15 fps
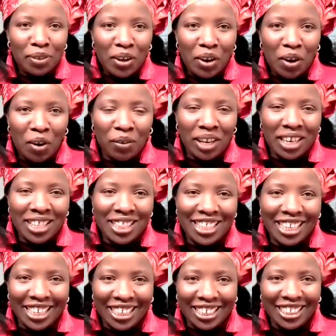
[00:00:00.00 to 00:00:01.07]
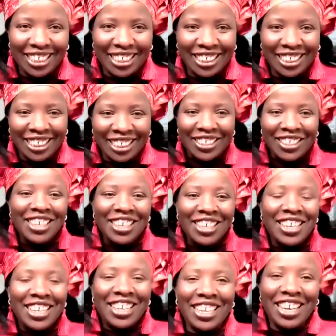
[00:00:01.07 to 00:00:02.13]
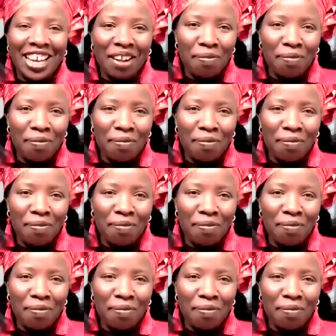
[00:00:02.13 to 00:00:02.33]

of anything. Yeah,